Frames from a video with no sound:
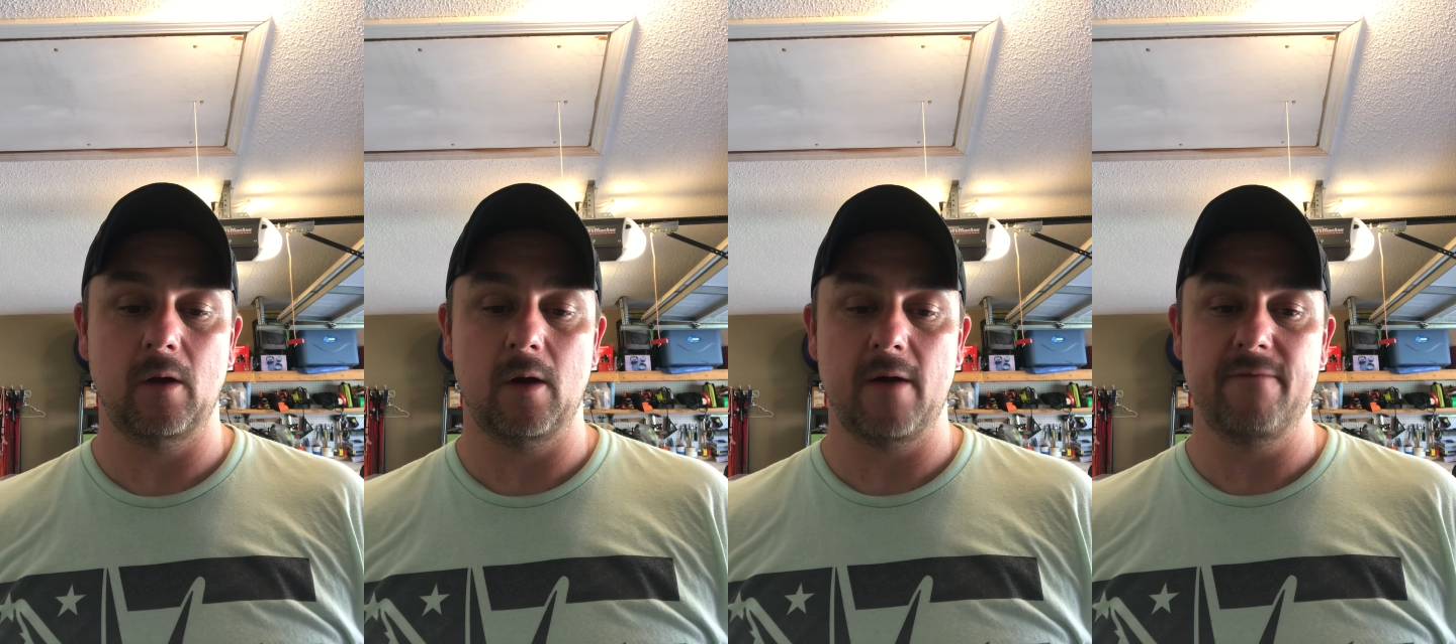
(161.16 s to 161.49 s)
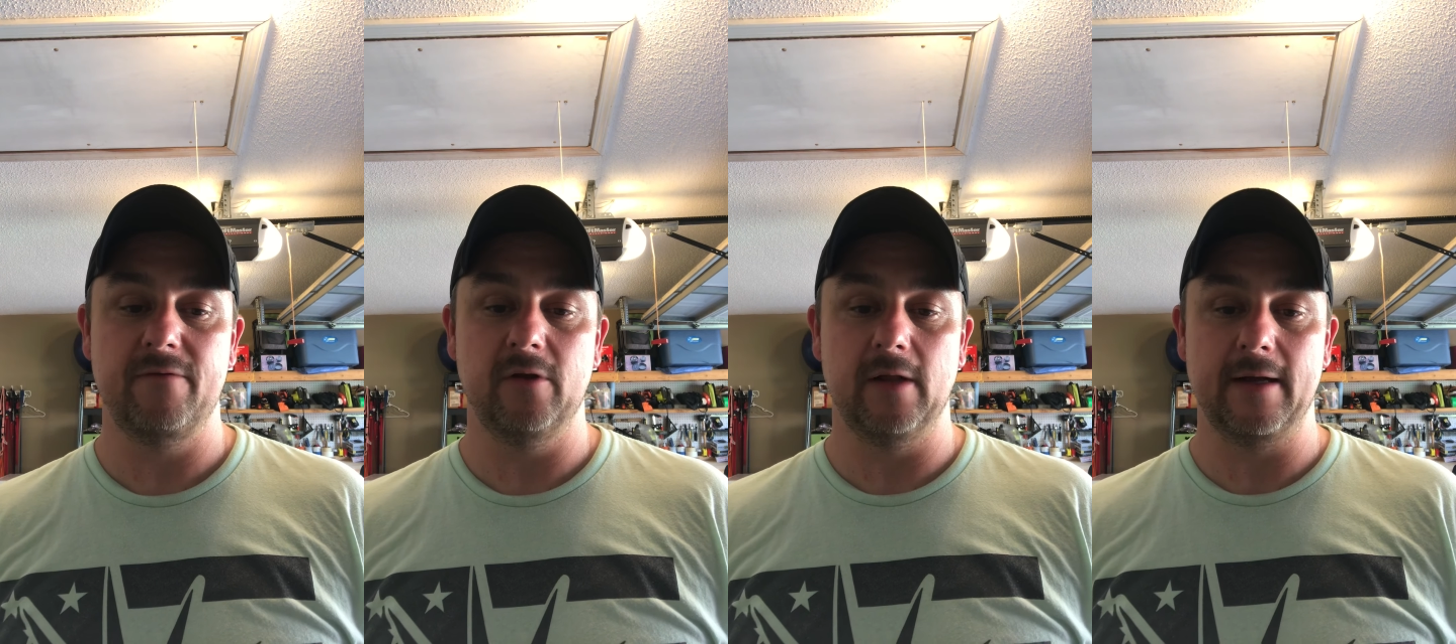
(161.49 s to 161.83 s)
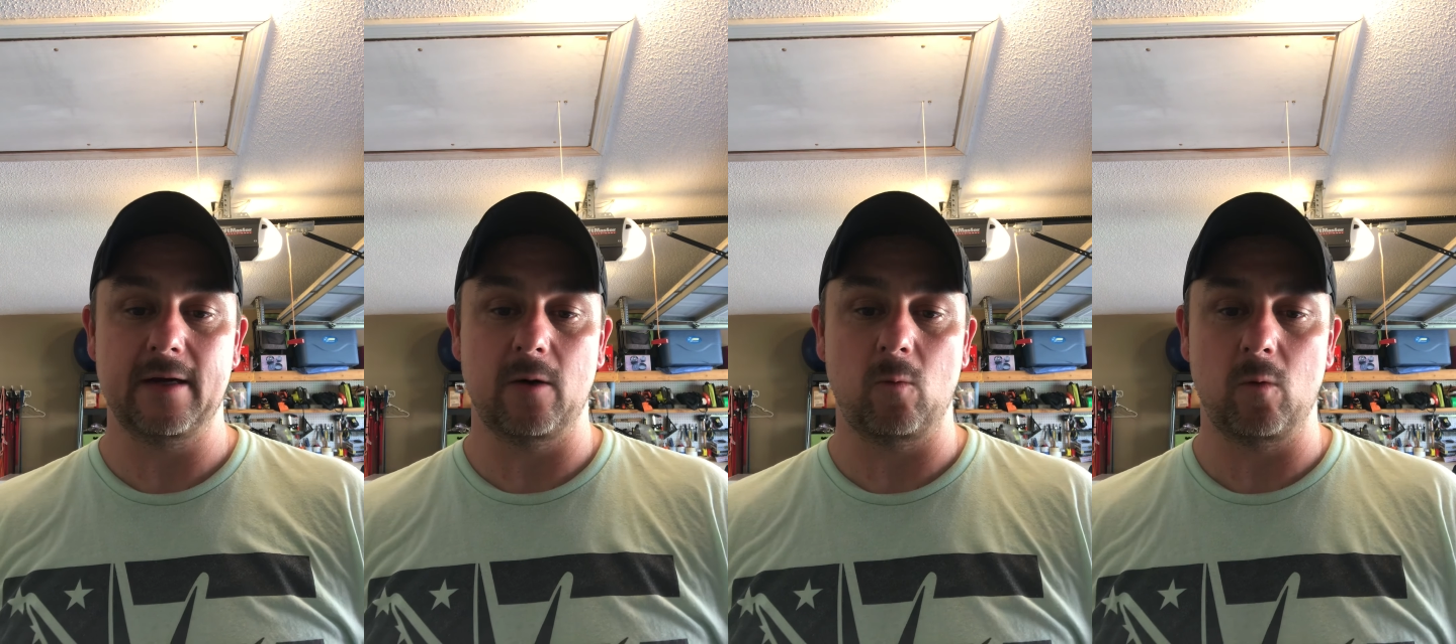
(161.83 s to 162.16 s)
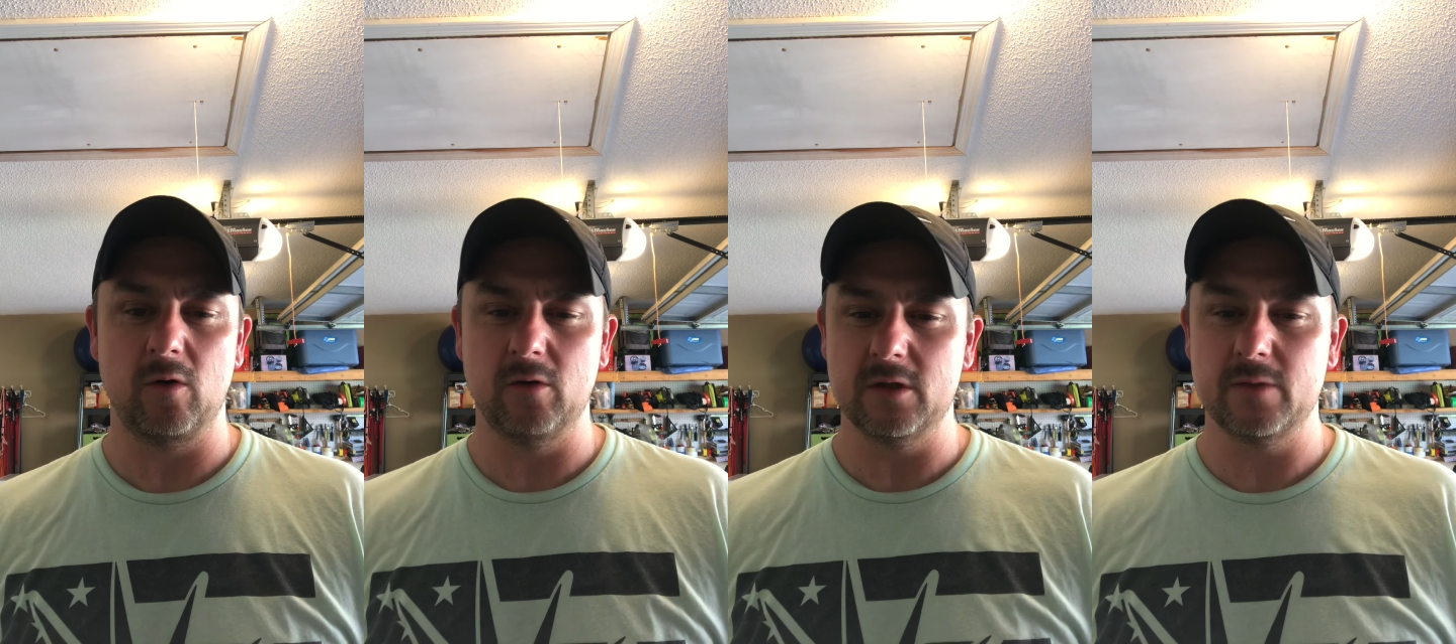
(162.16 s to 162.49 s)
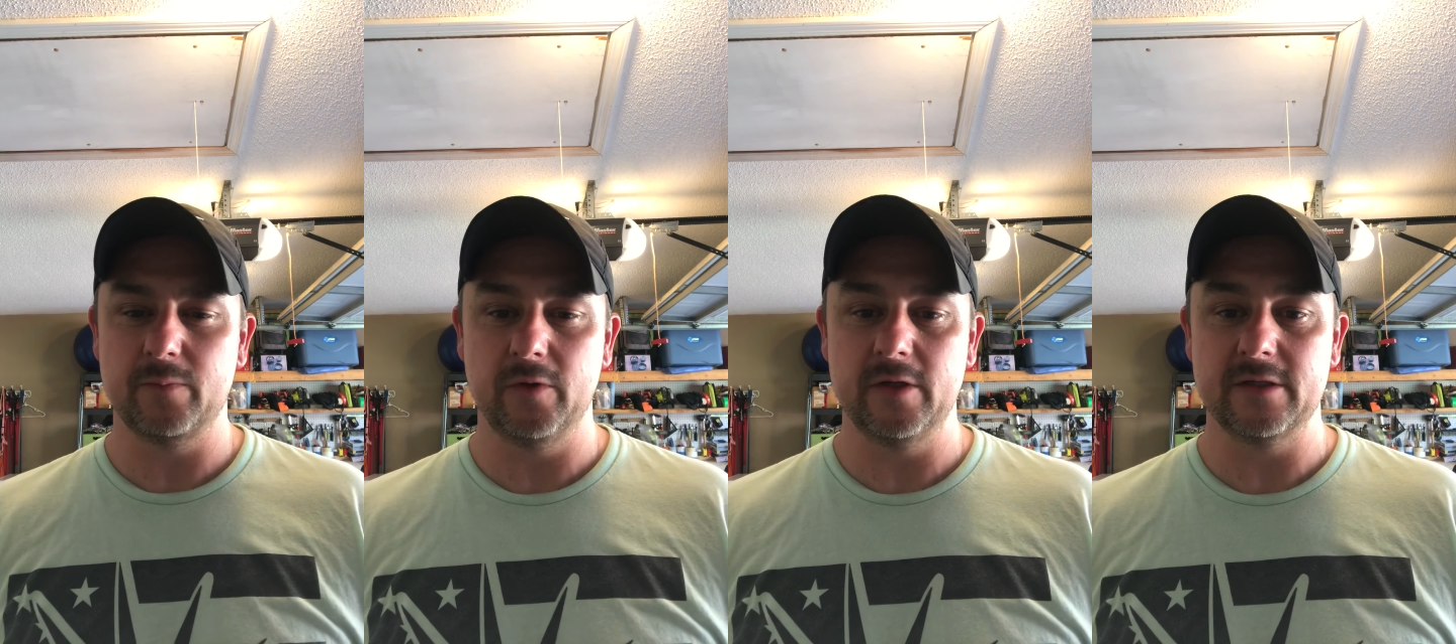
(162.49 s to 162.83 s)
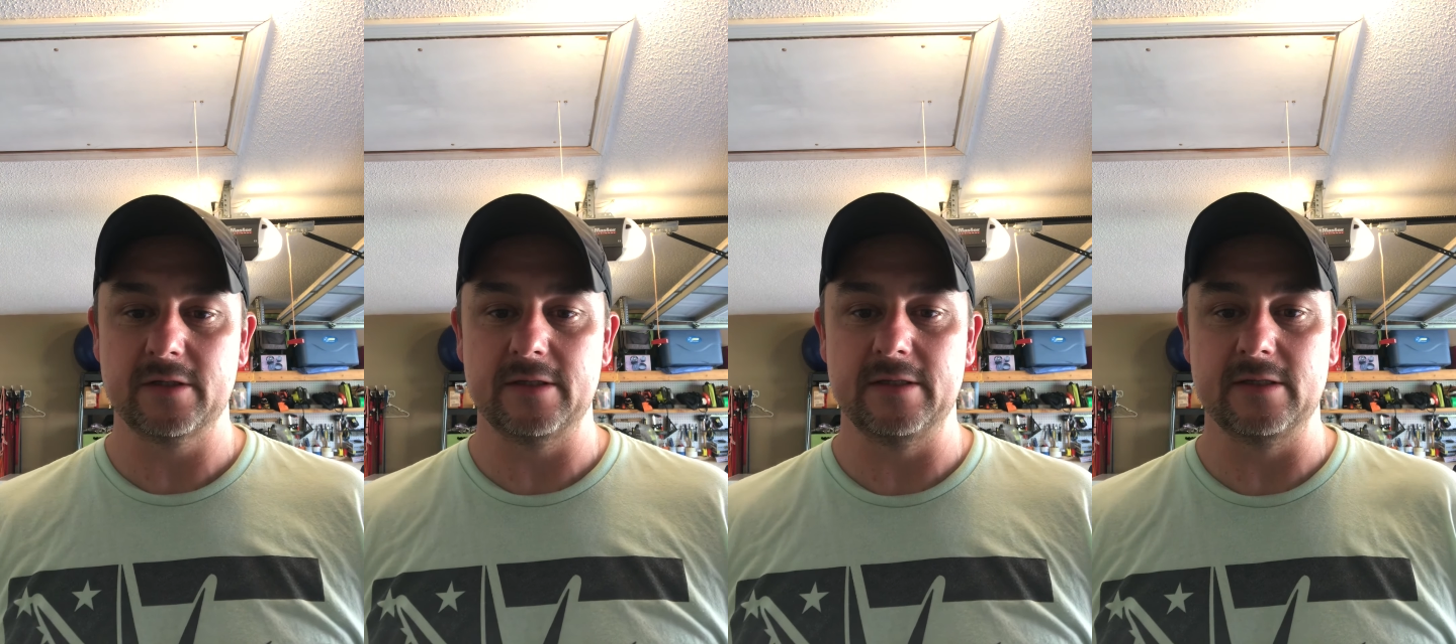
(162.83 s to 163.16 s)
I feel like our world has put us
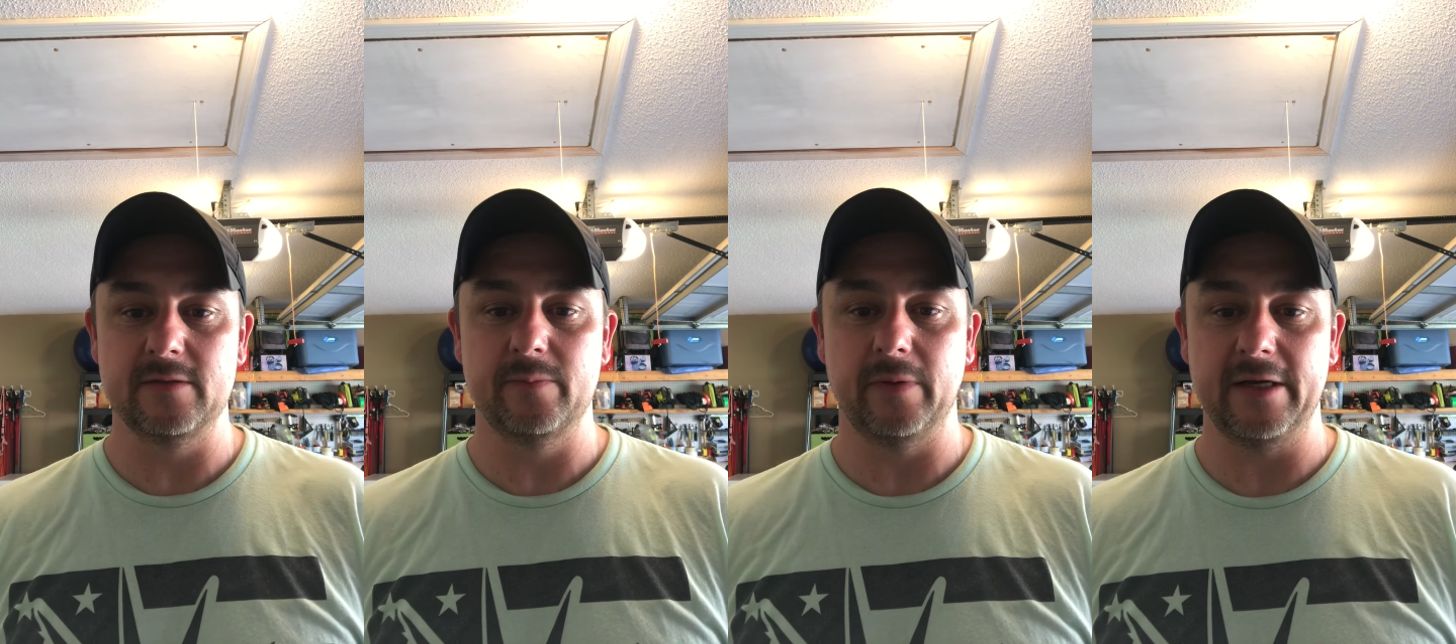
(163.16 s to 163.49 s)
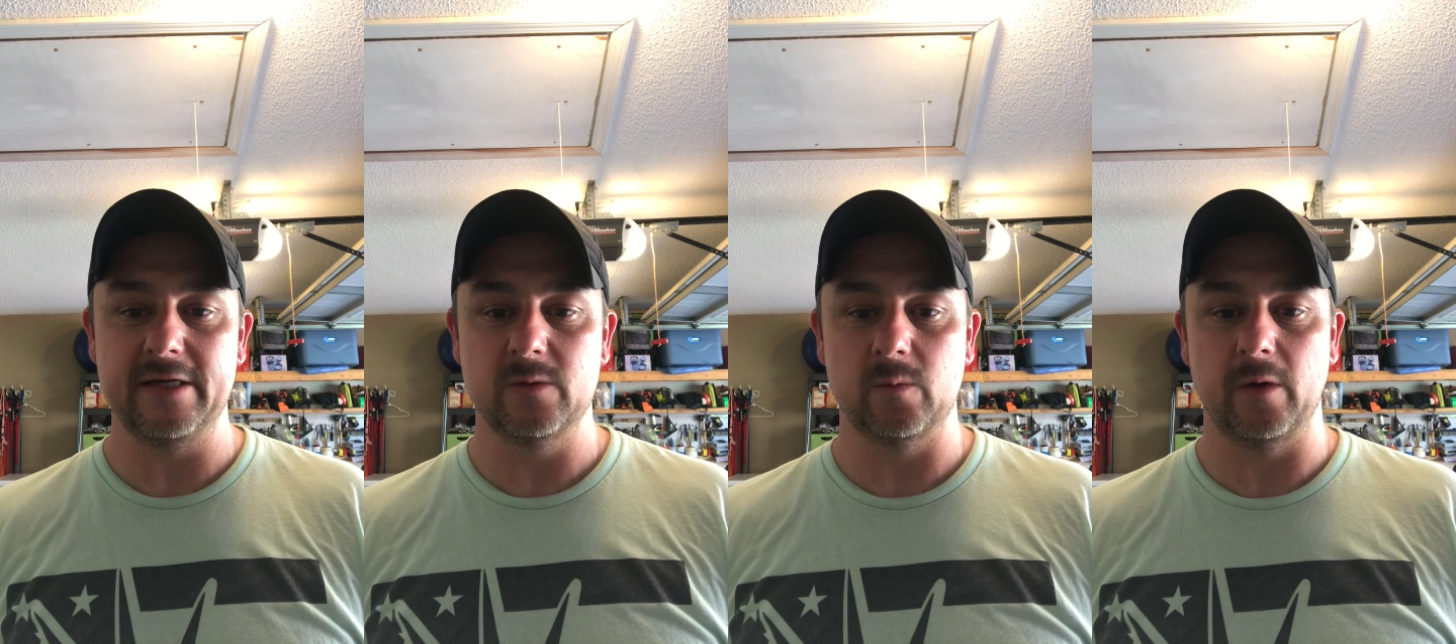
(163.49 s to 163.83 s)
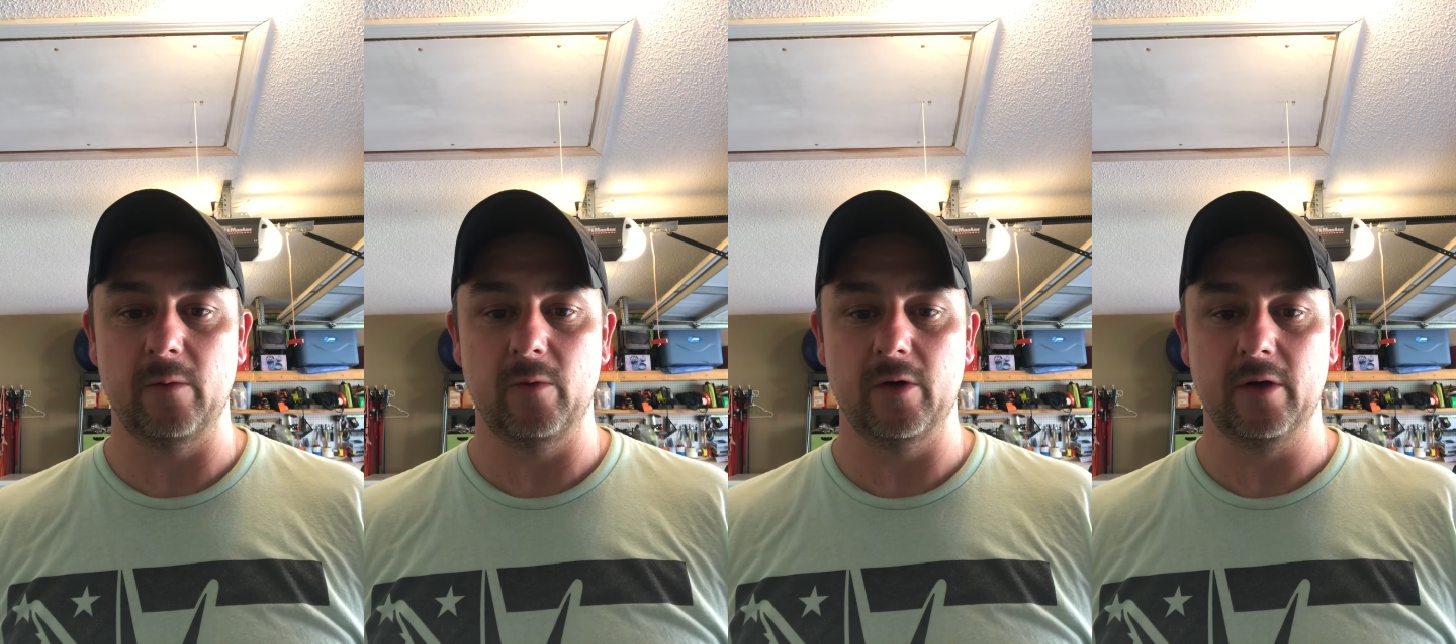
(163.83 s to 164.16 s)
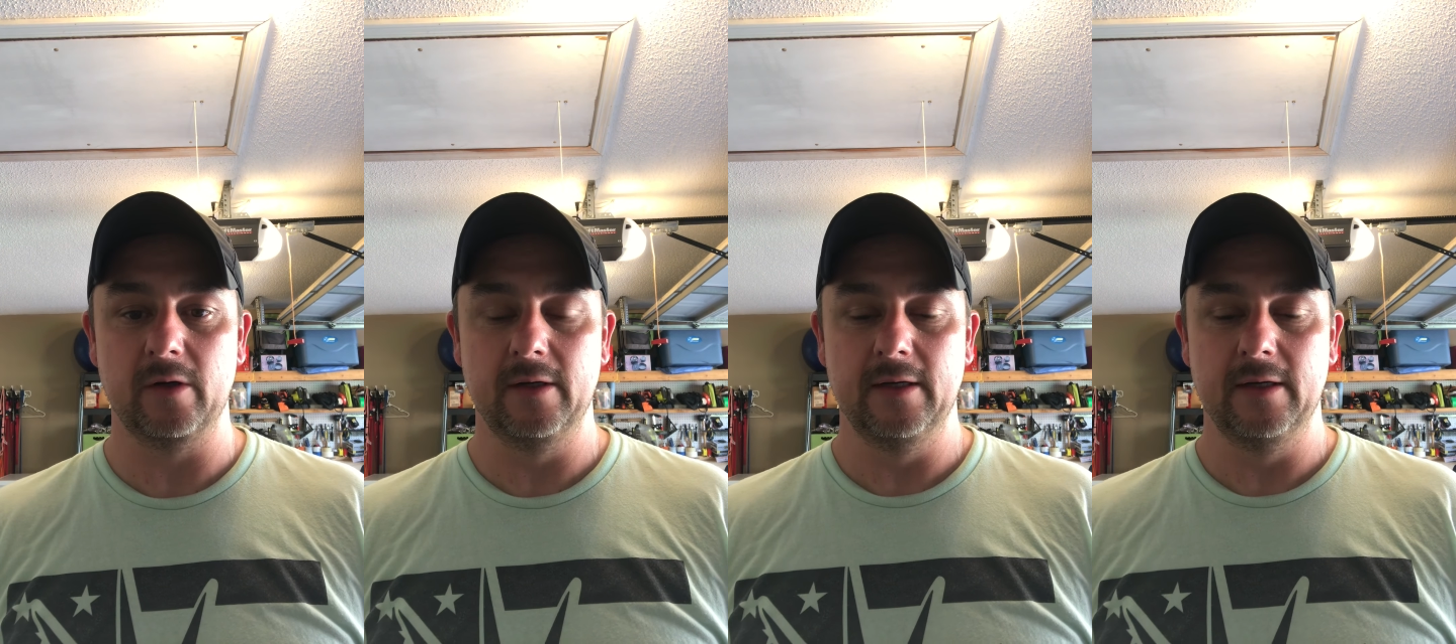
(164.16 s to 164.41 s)
in this place where we're